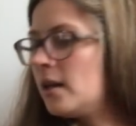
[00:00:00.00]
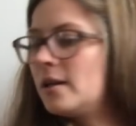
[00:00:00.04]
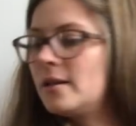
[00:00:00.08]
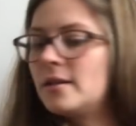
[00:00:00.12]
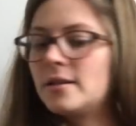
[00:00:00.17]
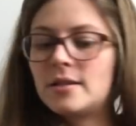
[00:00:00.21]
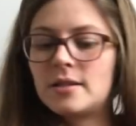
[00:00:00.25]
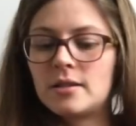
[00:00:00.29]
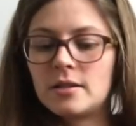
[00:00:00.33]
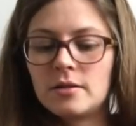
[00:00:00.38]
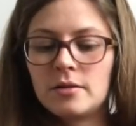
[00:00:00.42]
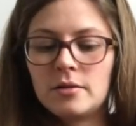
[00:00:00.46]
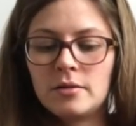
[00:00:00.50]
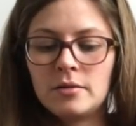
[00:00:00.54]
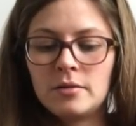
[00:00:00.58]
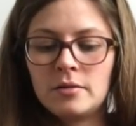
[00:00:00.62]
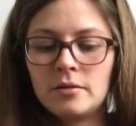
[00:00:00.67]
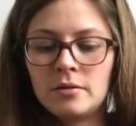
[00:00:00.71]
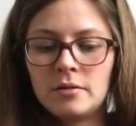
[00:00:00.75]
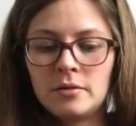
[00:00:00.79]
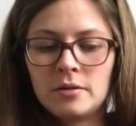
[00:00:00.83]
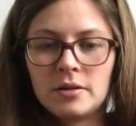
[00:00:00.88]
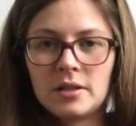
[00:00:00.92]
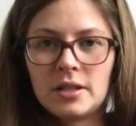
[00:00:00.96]

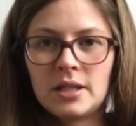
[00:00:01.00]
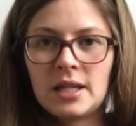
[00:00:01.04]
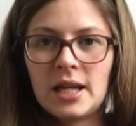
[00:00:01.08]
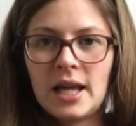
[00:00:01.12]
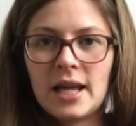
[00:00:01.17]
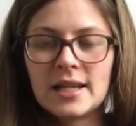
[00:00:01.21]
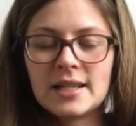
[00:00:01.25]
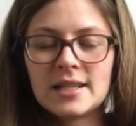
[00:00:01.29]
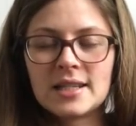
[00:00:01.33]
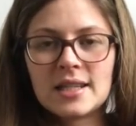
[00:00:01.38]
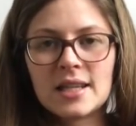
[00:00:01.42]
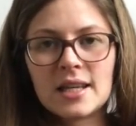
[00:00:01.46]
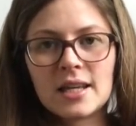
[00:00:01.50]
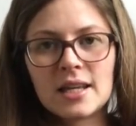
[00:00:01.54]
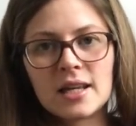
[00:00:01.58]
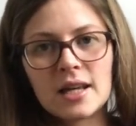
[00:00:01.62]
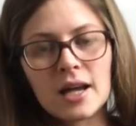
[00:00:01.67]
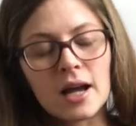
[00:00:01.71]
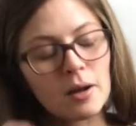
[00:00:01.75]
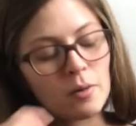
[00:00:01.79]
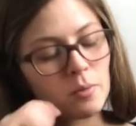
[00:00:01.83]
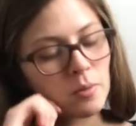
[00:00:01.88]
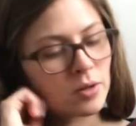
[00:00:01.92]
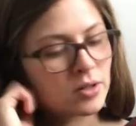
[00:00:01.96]
So the next thing
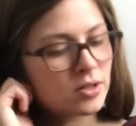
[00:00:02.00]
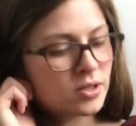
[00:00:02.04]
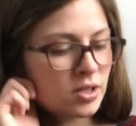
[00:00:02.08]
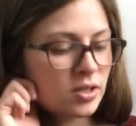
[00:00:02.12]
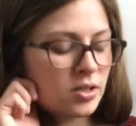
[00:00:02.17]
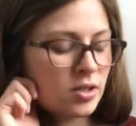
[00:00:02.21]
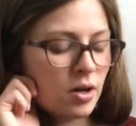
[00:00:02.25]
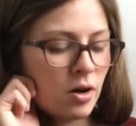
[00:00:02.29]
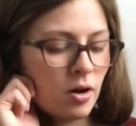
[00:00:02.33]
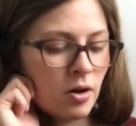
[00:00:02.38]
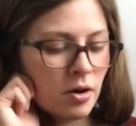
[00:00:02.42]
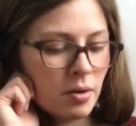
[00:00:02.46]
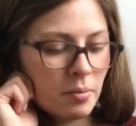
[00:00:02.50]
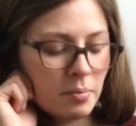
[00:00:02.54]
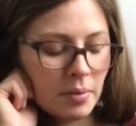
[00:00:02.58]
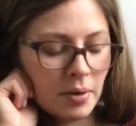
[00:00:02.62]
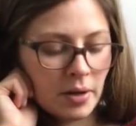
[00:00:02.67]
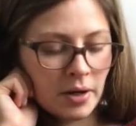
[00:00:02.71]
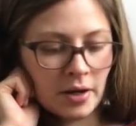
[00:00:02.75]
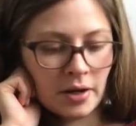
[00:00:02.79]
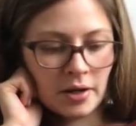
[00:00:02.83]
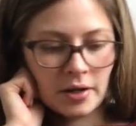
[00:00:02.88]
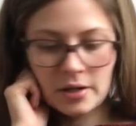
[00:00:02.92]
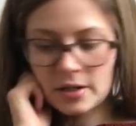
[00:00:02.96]
I want to talk
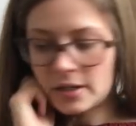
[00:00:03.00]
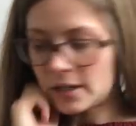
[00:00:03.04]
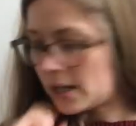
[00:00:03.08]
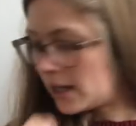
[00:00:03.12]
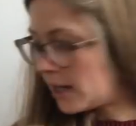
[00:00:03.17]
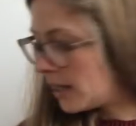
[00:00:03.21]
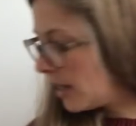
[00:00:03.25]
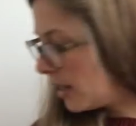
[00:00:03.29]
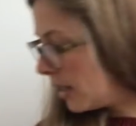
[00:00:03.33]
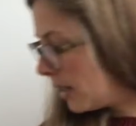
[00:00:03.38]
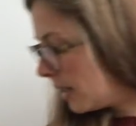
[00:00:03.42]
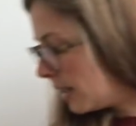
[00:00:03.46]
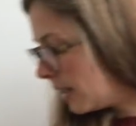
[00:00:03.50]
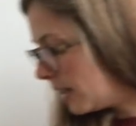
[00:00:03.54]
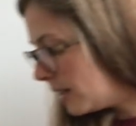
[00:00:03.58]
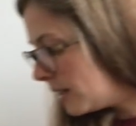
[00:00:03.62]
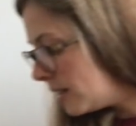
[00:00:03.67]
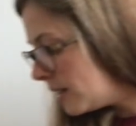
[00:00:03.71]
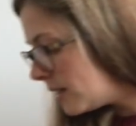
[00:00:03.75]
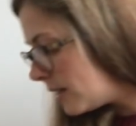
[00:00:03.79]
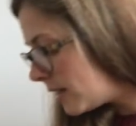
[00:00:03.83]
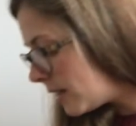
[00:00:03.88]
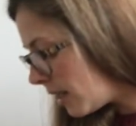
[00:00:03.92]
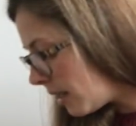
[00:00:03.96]
about
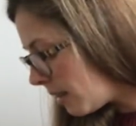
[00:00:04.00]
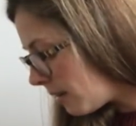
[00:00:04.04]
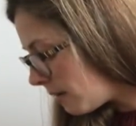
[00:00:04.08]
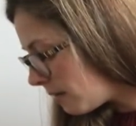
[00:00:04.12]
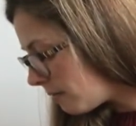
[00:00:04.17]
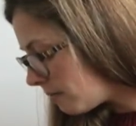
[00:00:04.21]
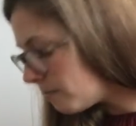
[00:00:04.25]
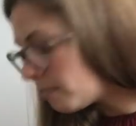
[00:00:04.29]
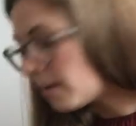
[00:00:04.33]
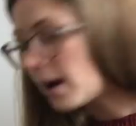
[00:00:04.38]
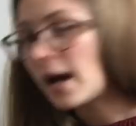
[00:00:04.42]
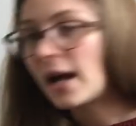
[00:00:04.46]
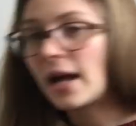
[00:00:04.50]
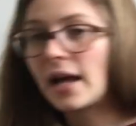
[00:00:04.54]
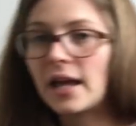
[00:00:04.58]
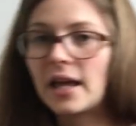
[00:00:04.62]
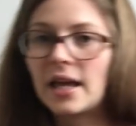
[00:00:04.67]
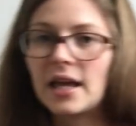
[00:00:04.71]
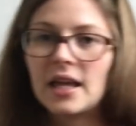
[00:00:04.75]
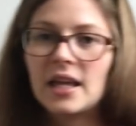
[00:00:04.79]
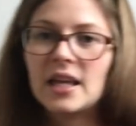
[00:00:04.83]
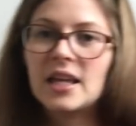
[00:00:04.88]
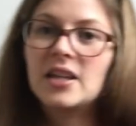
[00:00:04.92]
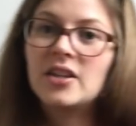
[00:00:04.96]
is
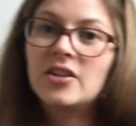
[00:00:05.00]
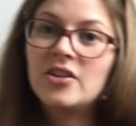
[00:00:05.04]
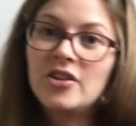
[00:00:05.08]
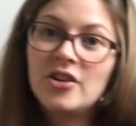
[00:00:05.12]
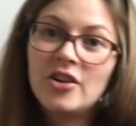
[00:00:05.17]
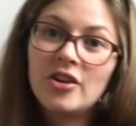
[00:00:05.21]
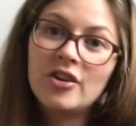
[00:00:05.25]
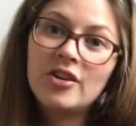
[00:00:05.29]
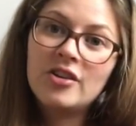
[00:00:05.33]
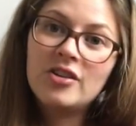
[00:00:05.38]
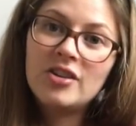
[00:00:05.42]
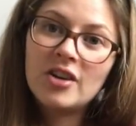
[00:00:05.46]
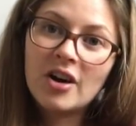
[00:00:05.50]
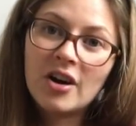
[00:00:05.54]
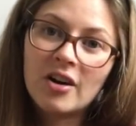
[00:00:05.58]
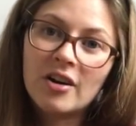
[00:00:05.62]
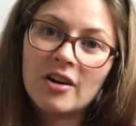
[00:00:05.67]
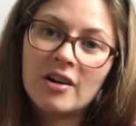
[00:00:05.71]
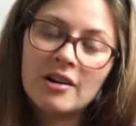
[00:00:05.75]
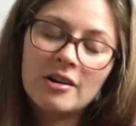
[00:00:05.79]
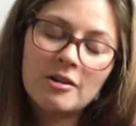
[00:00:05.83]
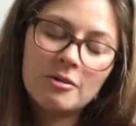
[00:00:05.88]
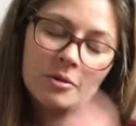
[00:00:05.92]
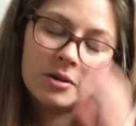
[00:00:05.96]
my new
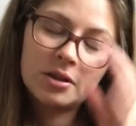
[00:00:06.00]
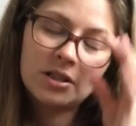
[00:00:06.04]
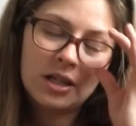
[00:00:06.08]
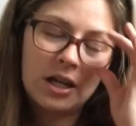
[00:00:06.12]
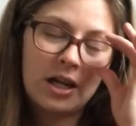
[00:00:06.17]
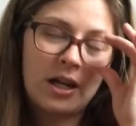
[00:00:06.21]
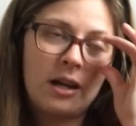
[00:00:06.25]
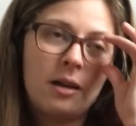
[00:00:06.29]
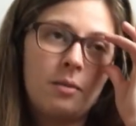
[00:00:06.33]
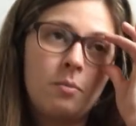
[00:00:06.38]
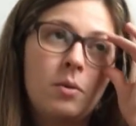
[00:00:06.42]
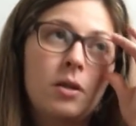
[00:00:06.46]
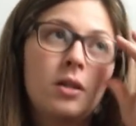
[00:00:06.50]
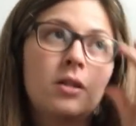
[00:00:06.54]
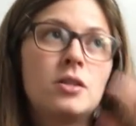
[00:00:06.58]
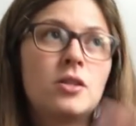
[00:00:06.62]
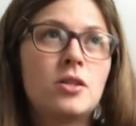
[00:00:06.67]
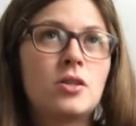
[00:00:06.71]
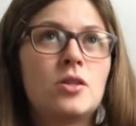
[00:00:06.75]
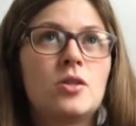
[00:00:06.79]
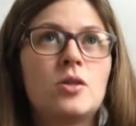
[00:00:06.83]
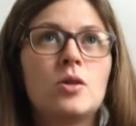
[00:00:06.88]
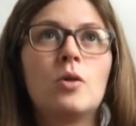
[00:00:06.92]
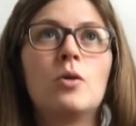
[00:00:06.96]
yarn, which I am
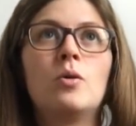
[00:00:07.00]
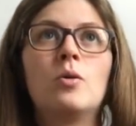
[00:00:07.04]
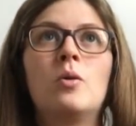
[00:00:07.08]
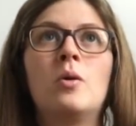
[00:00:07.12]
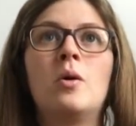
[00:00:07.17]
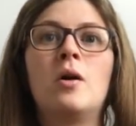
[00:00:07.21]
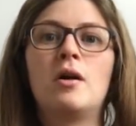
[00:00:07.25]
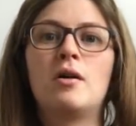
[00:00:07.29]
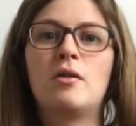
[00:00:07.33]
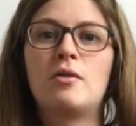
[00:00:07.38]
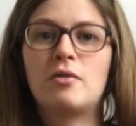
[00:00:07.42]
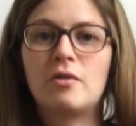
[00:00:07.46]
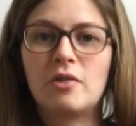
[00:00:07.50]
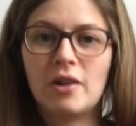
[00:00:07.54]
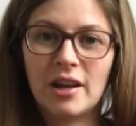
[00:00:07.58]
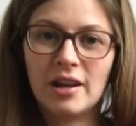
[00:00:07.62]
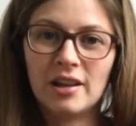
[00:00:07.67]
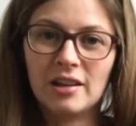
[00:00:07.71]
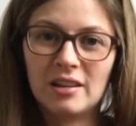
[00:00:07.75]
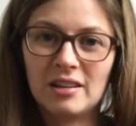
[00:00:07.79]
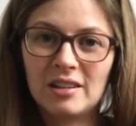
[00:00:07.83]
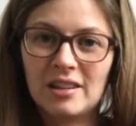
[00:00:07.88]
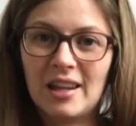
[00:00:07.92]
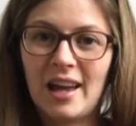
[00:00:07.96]
so
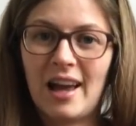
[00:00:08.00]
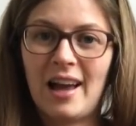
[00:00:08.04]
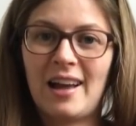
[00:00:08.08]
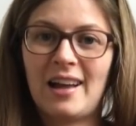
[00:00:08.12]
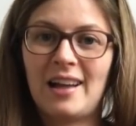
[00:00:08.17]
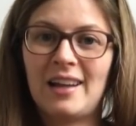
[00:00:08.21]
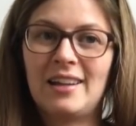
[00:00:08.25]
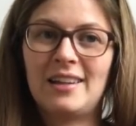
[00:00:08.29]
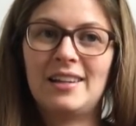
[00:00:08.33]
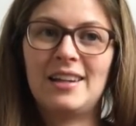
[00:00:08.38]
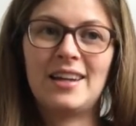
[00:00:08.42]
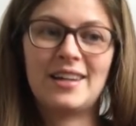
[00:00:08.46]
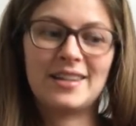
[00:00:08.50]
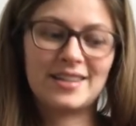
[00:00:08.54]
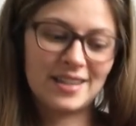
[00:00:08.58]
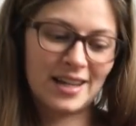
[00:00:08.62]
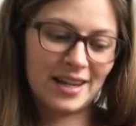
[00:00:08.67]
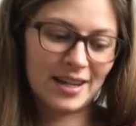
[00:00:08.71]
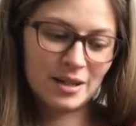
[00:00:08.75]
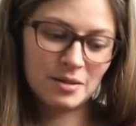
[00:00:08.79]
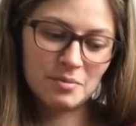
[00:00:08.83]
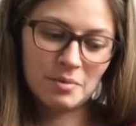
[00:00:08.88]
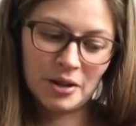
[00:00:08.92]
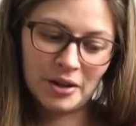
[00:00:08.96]
thrilled and
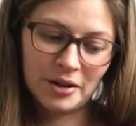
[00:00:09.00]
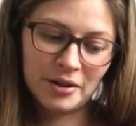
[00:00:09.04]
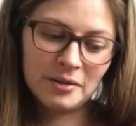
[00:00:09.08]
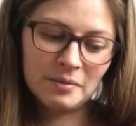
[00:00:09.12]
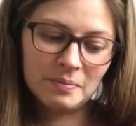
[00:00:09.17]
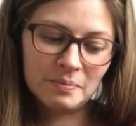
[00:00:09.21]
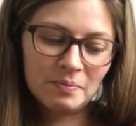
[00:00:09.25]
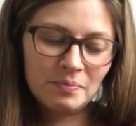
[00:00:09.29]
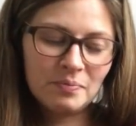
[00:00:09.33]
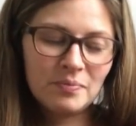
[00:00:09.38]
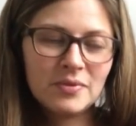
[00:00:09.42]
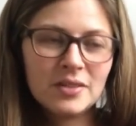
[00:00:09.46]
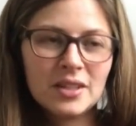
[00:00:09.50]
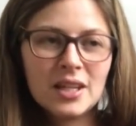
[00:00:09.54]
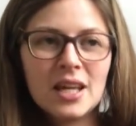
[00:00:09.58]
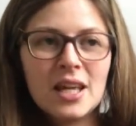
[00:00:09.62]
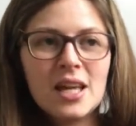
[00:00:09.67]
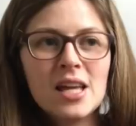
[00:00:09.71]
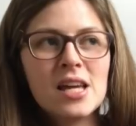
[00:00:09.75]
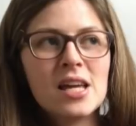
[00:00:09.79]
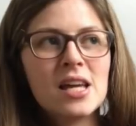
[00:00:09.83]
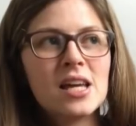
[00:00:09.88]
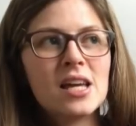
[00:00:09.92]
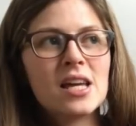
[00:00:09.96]
excited about.
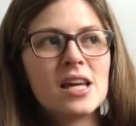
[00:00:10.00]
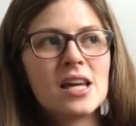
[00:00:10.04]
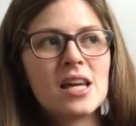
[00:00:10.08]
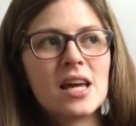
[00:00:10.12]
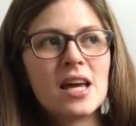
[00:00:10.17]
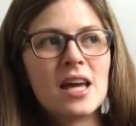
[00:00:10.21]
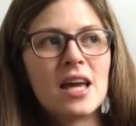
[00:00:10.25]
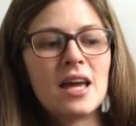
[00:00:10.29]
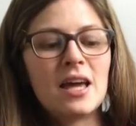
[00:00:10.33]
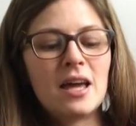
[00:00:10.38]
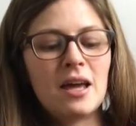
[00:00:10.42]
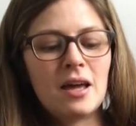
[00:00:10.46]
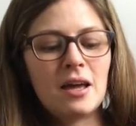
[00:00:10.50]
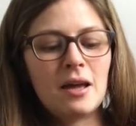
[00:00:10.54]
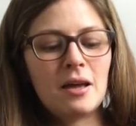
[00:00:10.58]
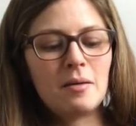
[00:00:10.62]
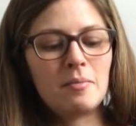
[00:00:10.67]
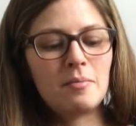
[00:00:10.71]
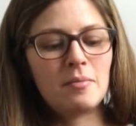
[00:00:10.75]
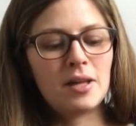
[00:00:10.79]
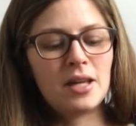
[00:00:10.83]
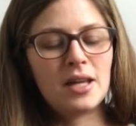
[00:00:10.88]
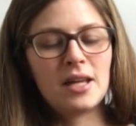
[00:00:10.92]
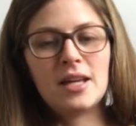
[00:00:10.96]

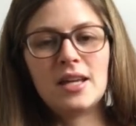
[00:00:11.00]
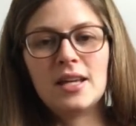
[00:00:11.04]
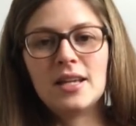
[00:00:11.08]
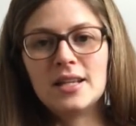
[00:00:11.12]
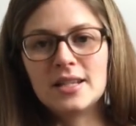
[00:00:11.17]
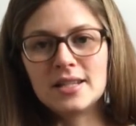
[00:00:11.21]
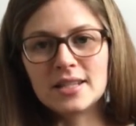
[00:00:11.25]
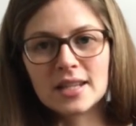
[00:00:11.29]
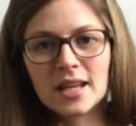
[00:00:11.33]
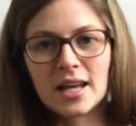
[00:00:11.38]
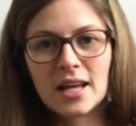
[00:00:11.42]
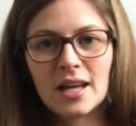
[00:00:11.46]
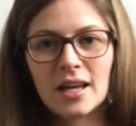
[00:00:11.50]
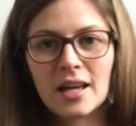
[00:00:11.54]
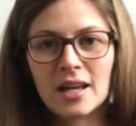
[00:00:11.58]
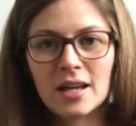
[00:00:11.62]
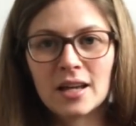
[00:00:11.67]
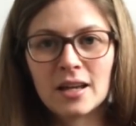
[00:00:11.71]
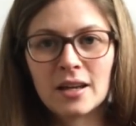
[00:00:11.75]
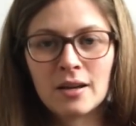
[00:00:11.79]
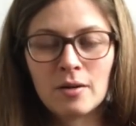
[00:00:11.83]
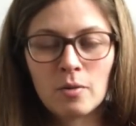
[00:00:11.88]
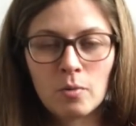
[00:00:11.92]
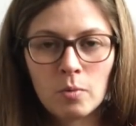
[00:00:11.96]
It is
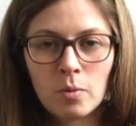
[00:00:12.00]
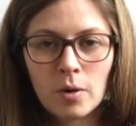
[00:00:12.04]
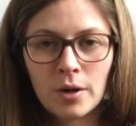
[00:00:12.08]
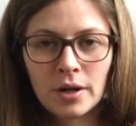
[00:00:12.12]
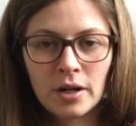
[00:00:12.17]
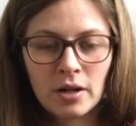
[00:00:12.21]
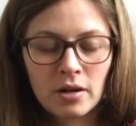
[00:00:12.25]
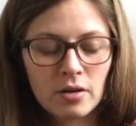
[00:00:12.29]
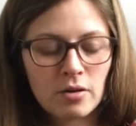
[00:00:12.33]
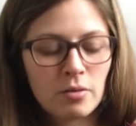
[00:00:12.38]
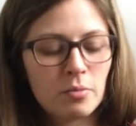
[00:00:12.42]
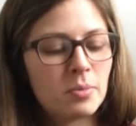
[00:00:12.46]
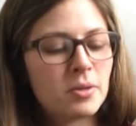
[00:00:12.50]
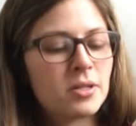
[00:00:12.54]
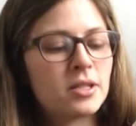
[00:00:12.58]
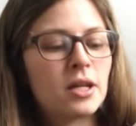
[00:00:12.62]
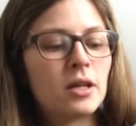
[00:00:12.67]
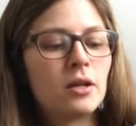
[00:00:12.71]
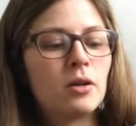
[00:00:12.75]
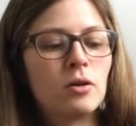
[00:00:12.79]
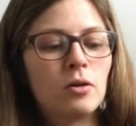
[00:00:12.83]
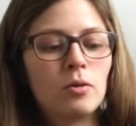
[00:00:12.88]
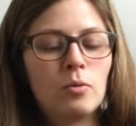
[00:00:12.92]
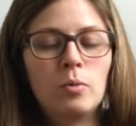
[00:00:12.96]
a
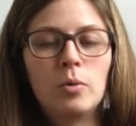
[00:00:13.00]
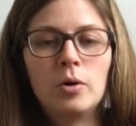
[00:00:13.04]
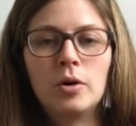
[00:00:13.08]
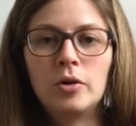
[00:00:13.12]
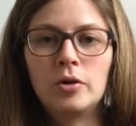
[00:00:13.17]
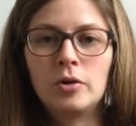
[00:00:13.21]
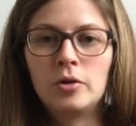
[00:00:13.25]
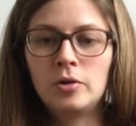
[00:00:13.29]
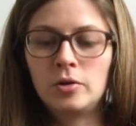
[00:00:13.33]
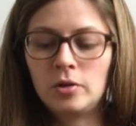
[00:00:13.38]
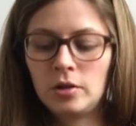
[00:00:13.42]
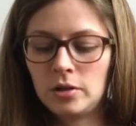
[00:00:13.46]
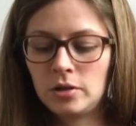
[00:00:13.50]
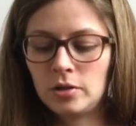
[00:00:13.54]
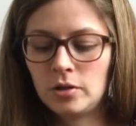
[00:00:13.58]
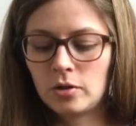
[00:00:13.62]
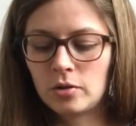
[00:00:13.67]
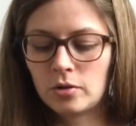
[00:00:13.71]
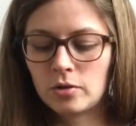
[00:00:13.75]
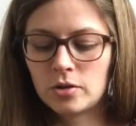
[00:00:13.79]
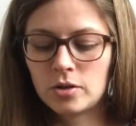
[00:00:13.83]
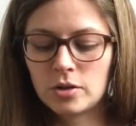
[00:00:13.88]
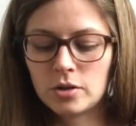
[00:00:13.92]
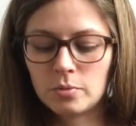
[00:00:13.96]
100% wool,
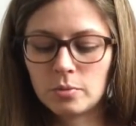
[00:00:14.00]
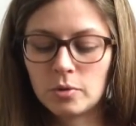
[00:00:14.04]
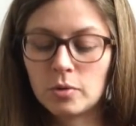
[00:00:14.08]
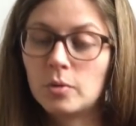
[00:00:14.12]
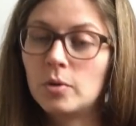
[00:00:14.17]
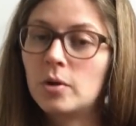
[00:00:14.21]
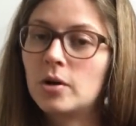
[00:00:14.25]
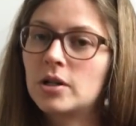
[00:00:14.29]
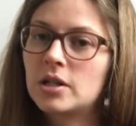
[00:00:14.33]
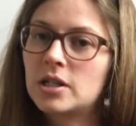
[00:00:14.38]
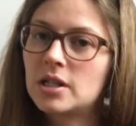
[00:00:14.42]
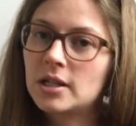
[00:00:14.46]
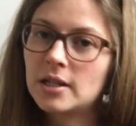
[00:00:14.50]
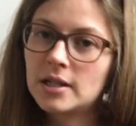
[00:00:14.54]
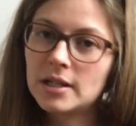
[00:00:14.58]
non-superwash,